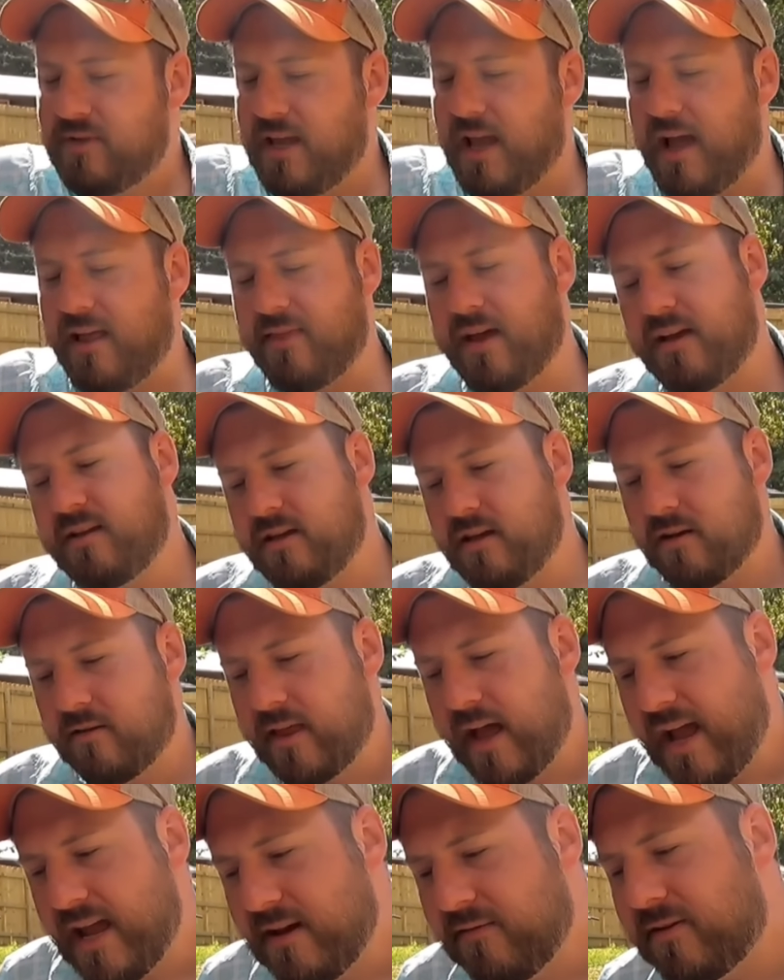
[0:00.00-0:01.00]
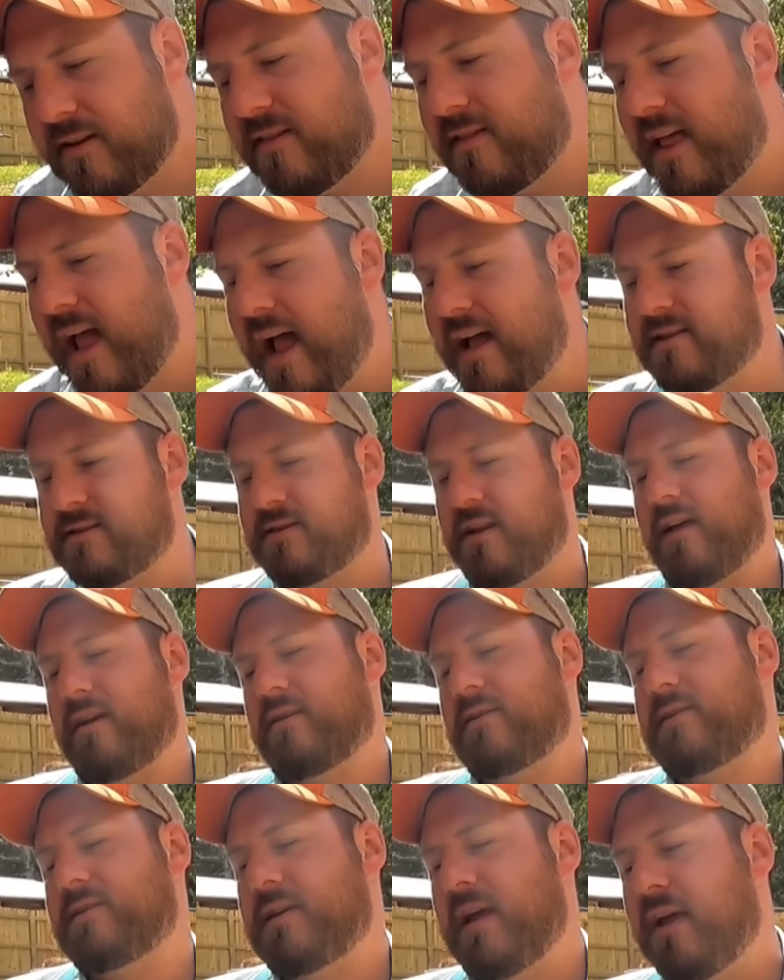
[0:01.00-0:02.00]
Yeah, that, you know, that even that's
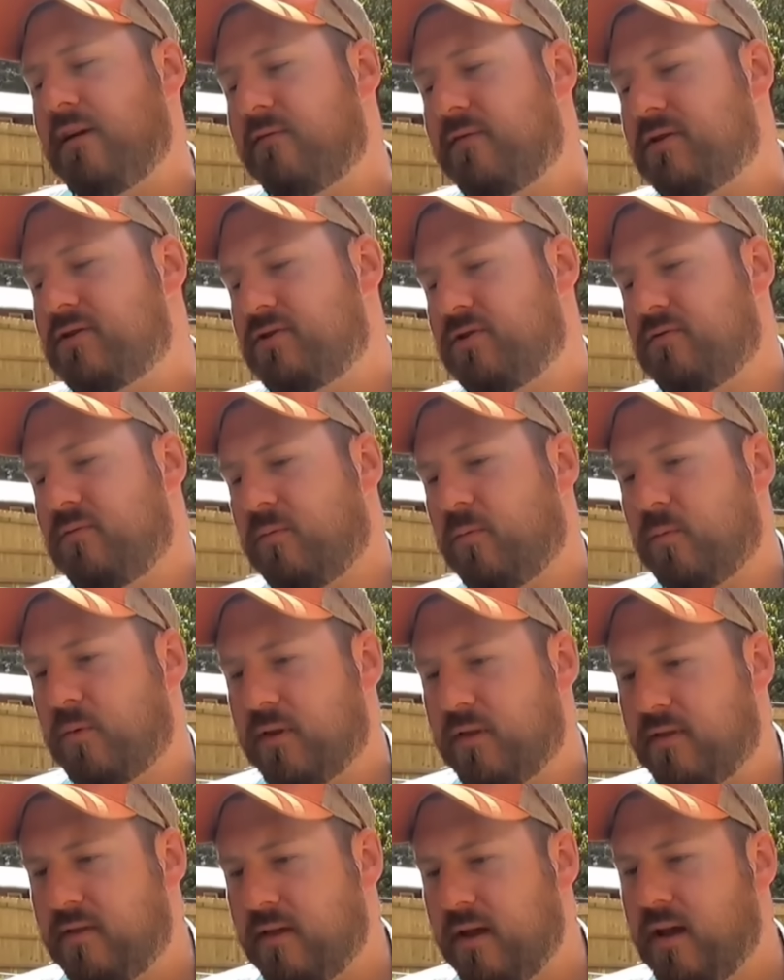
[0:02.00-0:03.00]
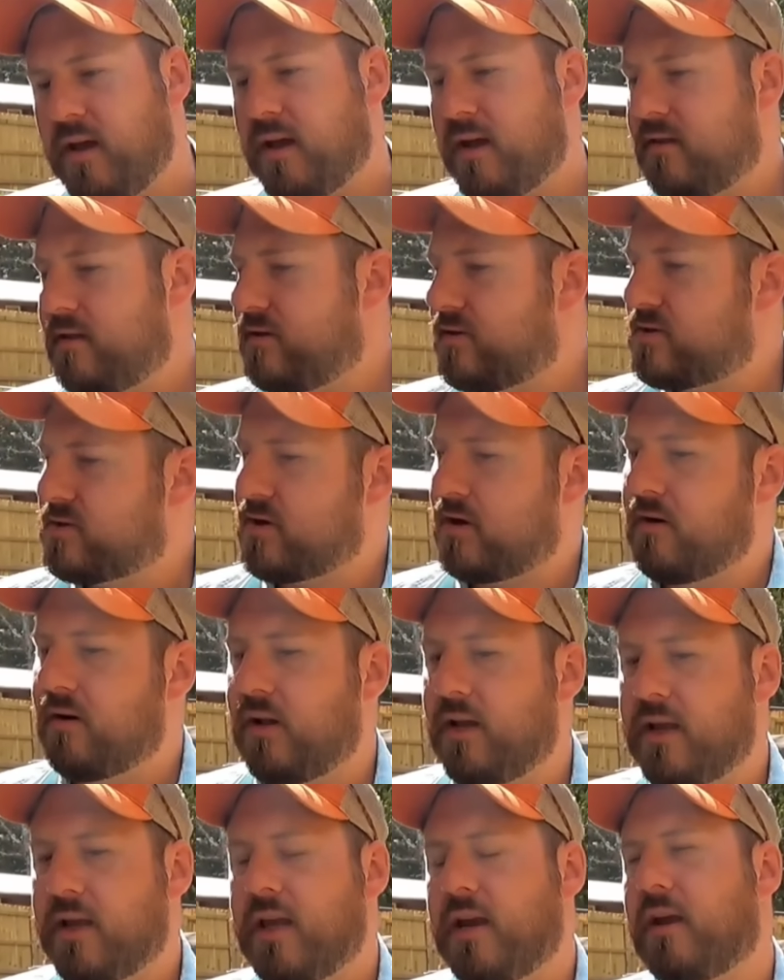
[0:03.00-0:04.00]
not as safe as you would think, and then
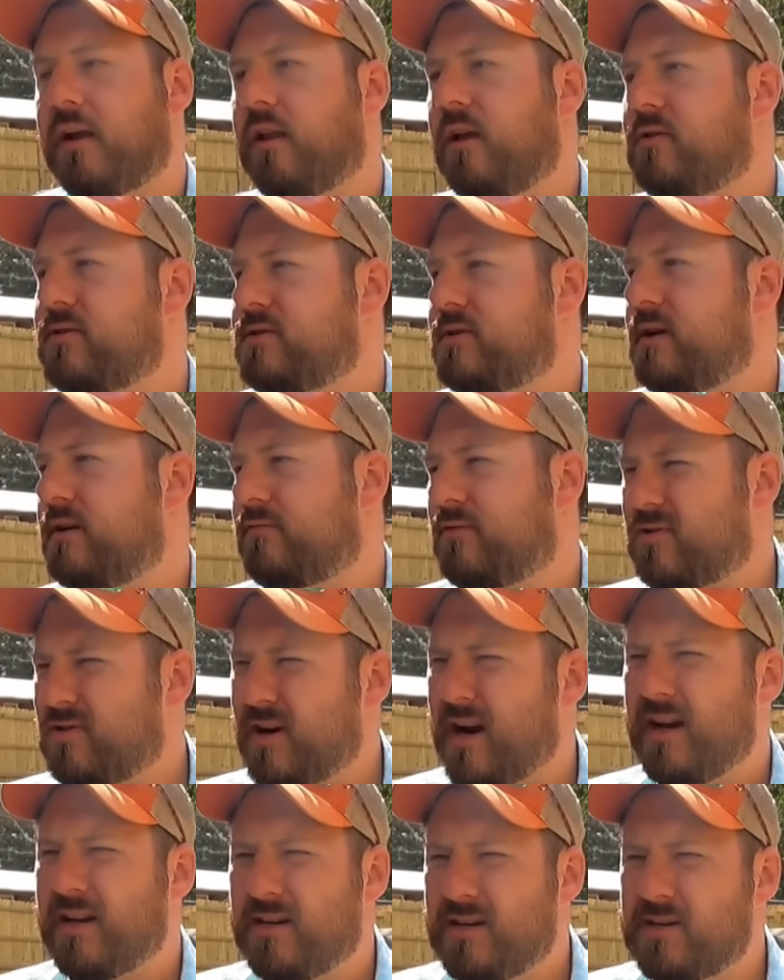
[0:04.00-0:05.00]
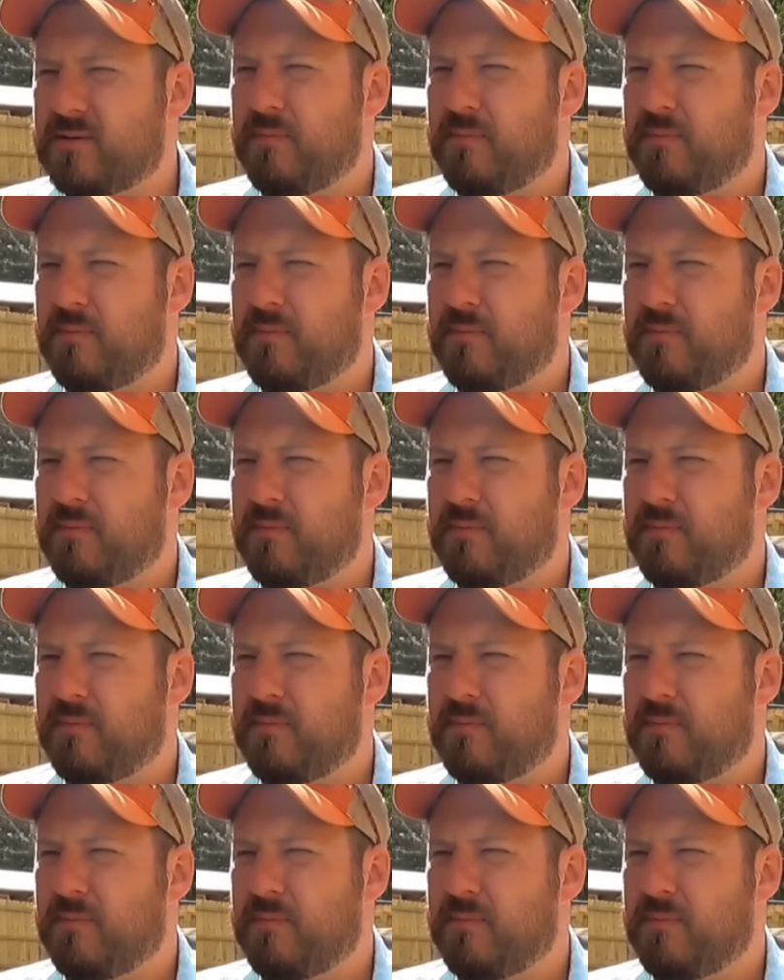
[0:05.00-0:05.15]
certainly getting close enough to try and